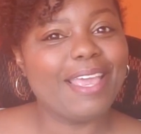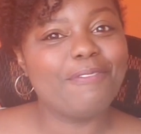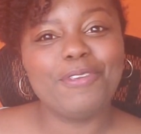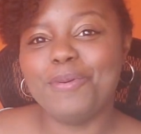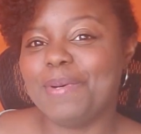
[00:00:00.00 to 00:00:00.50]

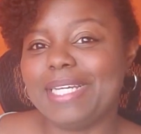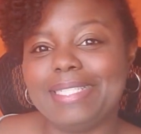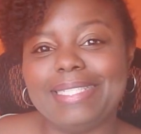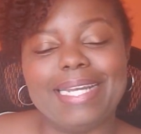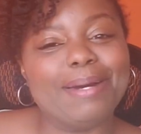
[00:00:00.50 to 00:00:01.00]
F U
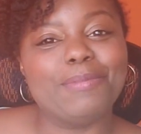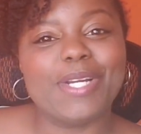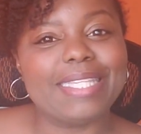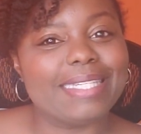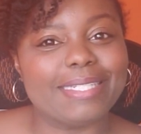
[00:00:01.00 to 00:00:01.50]
money, I'm
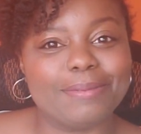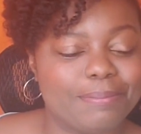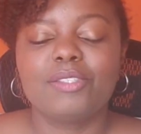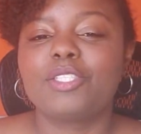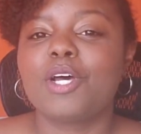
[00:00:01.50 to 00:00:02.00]
with it.
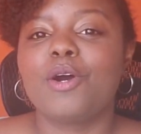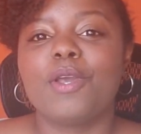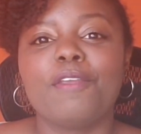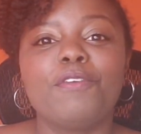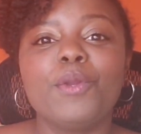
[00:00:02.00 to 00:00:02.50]
So
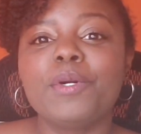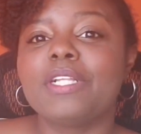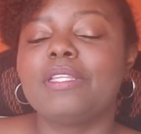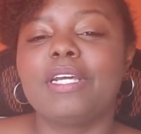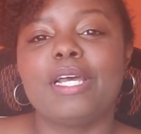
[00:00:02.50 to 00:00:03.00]
if you were
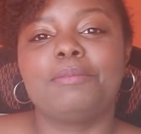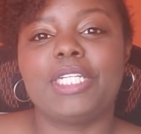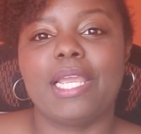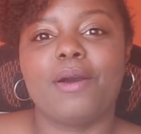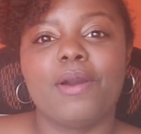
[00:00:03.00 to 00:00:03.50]
to look up
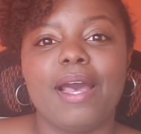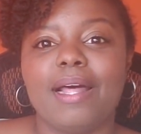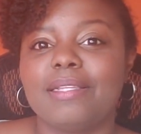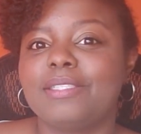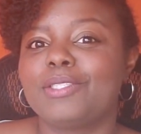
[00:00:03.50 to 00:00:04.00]
J L
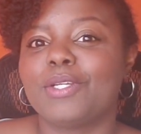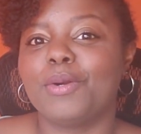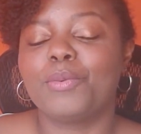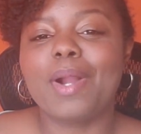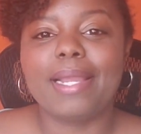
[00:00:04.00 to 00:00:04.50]
Collins
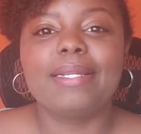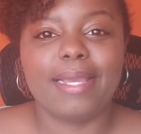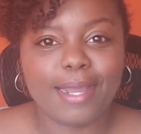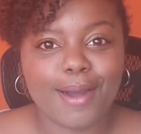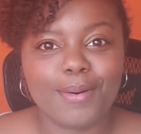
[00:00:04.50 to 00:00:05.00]
right
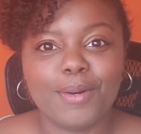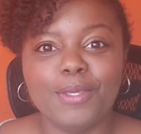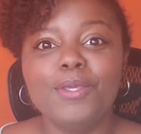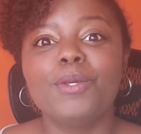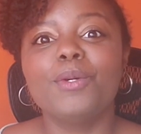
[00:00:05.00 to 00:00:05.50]
now,
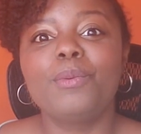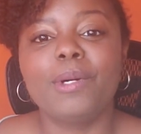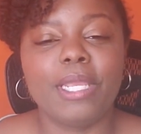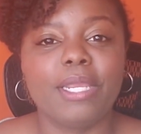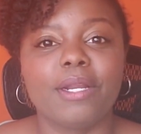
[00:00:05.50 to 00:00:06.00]
you will
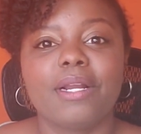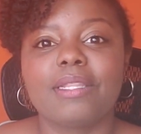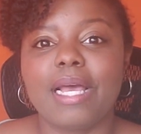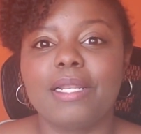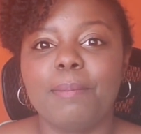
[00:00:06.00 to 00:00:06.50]
hear a
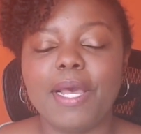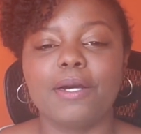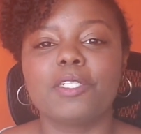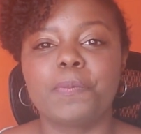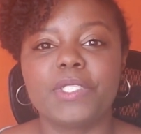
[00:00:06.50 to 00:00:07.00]
lot
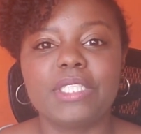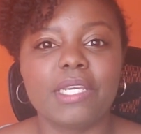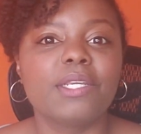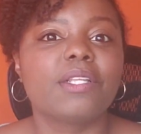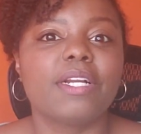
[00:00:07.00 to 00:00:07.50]
about a
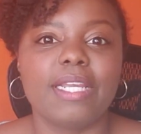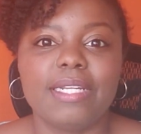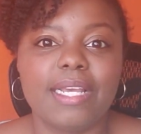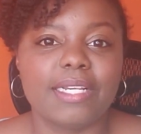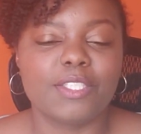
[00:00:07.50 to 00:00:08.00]
particular
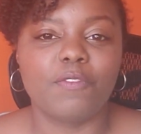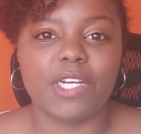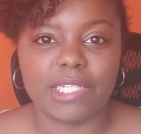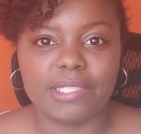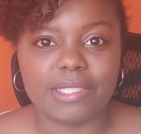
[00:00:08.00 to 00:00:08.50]
index
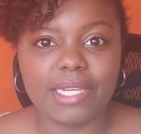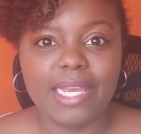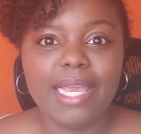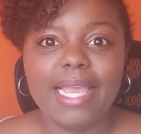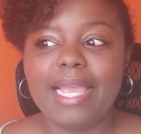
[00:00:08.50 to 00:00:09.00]
fund.
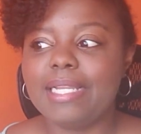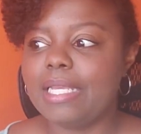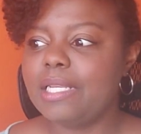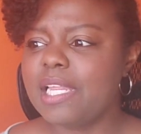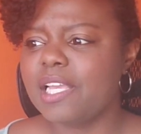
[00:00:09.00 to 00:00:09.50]
And
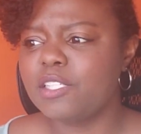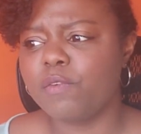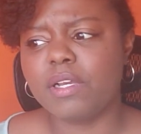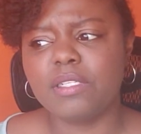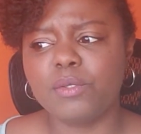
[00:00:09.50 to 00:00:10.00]
index
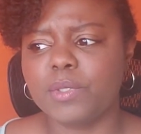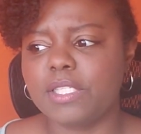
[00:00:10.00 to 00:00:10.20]
funds was